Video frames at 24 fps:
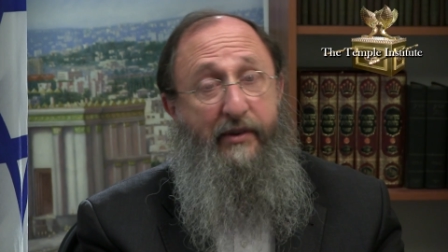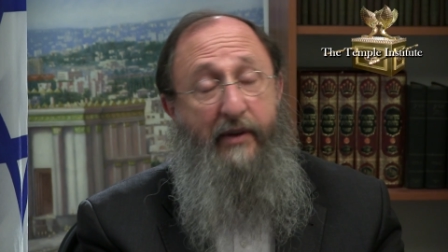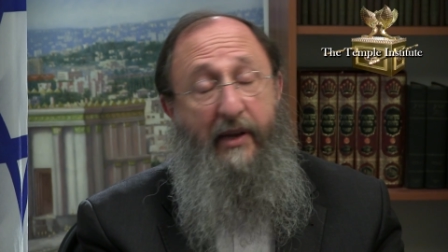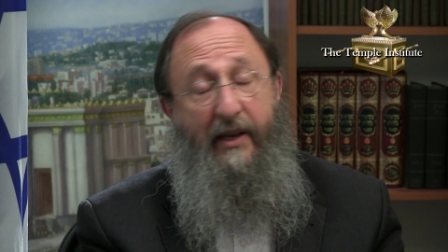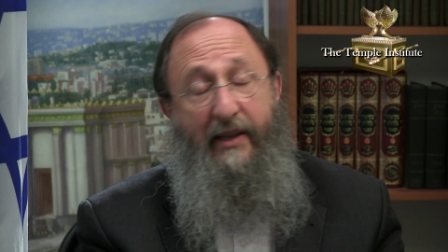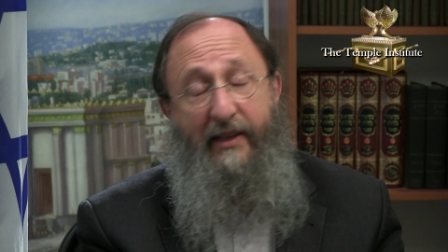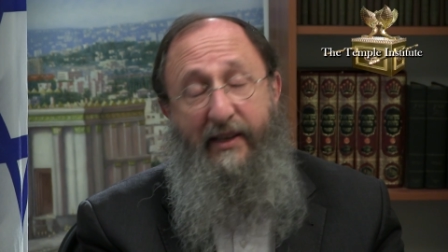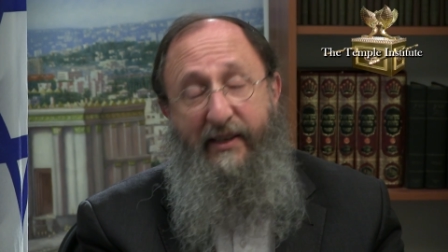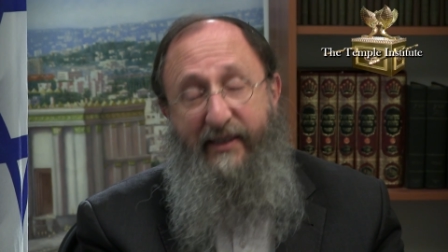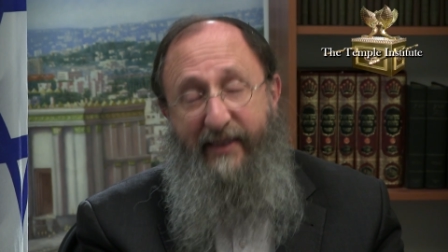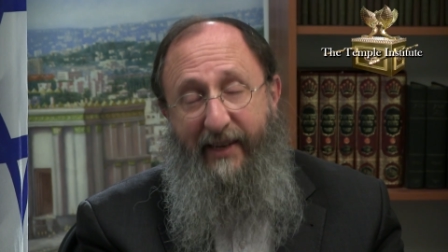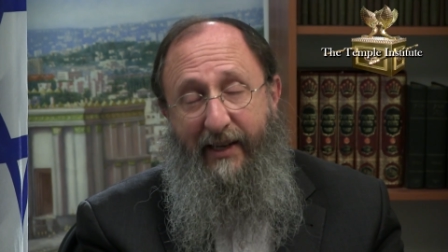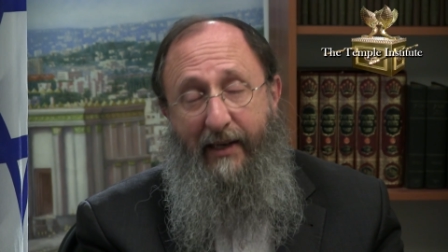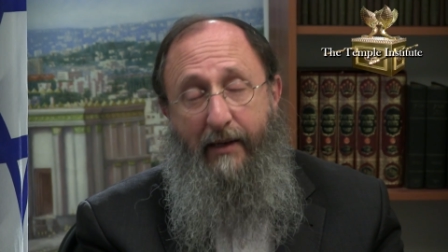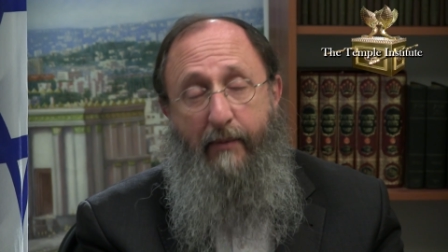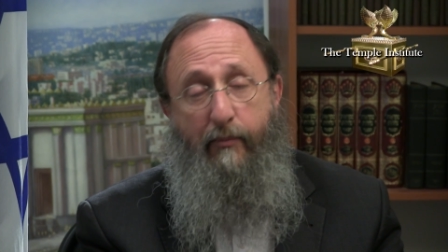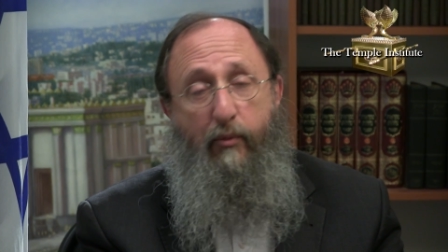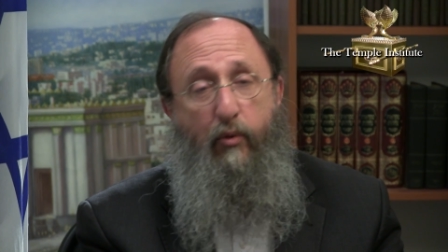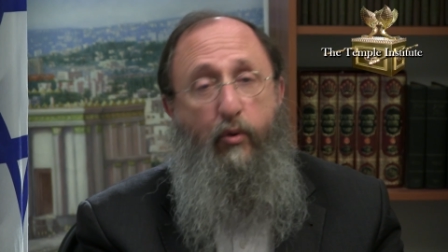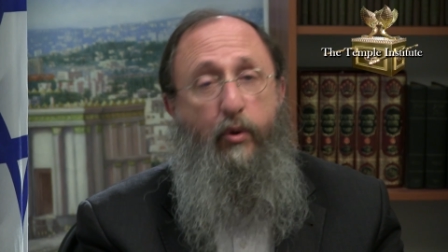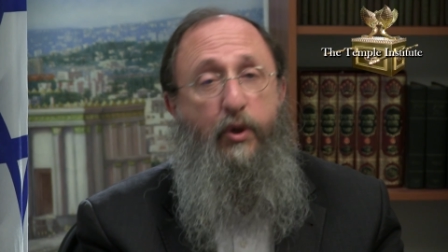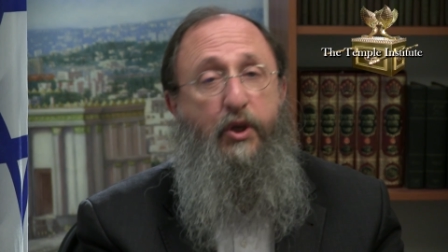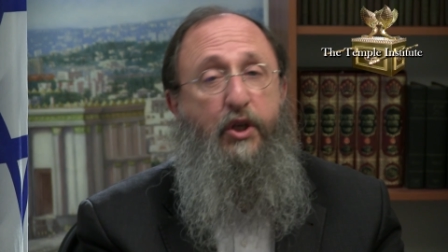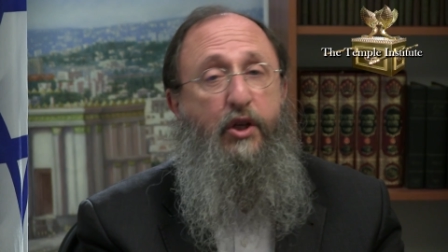in the second
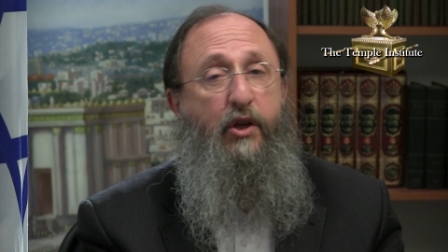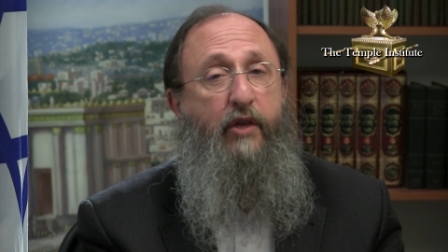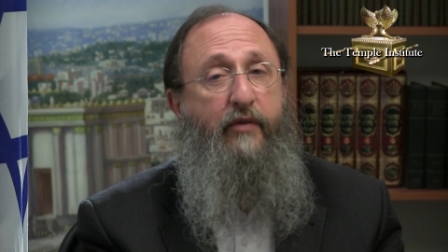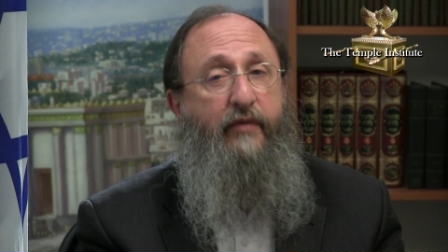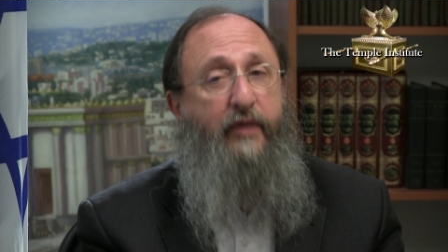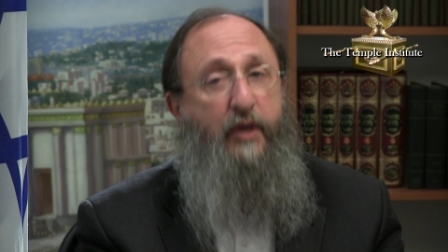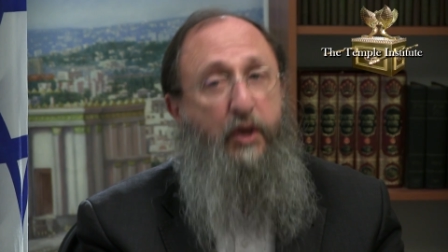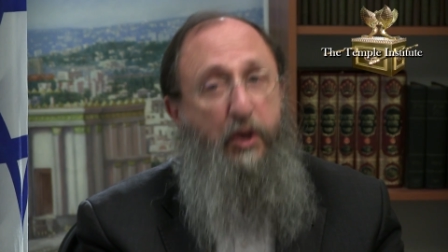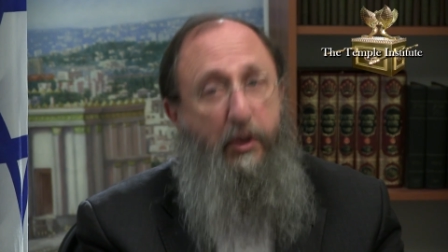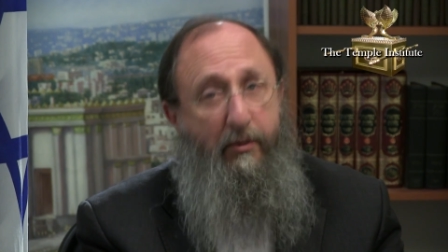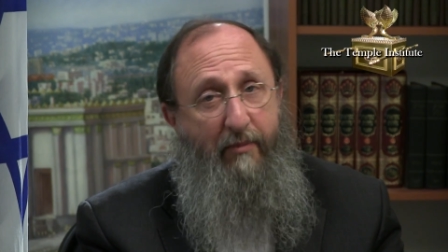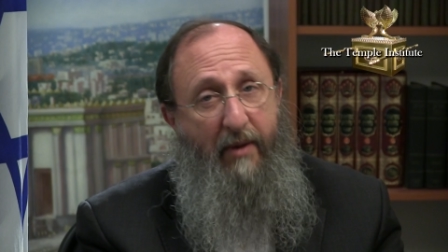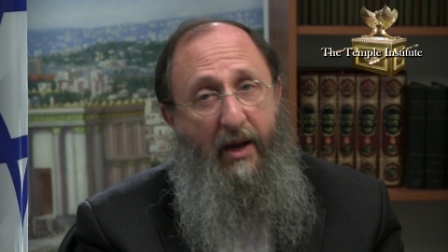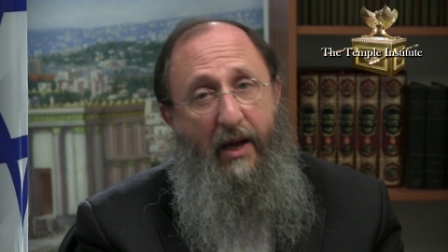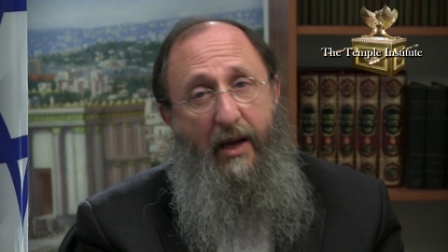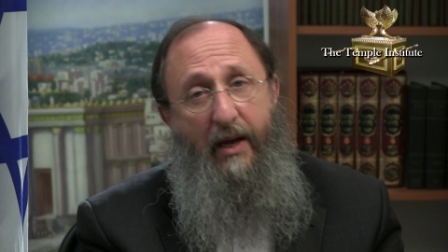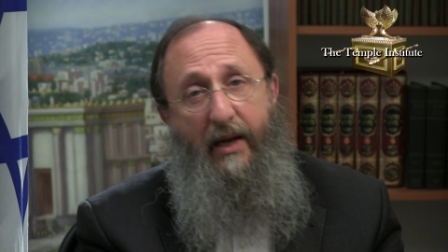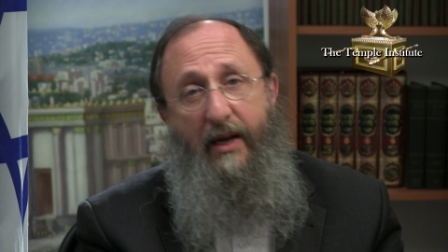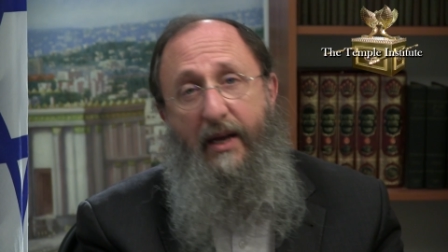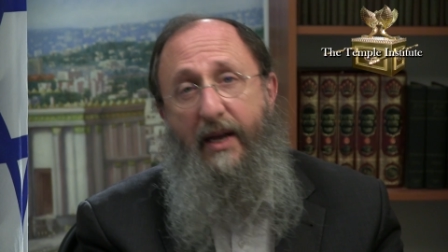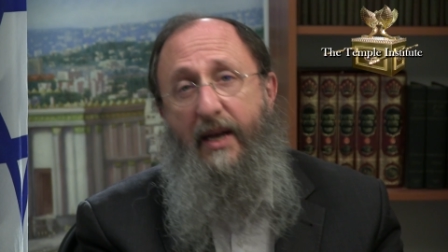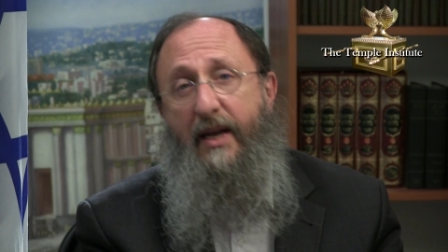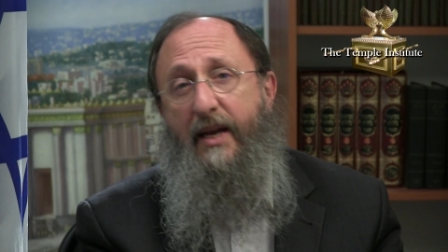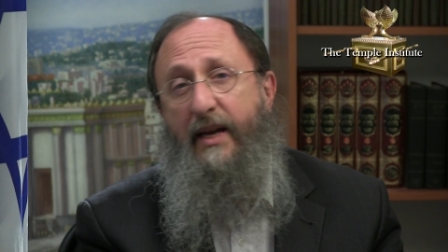portion of the
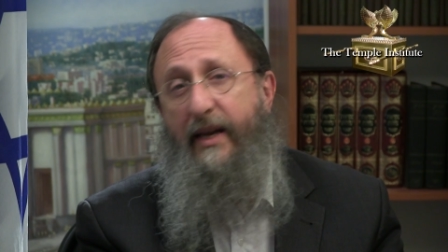Shema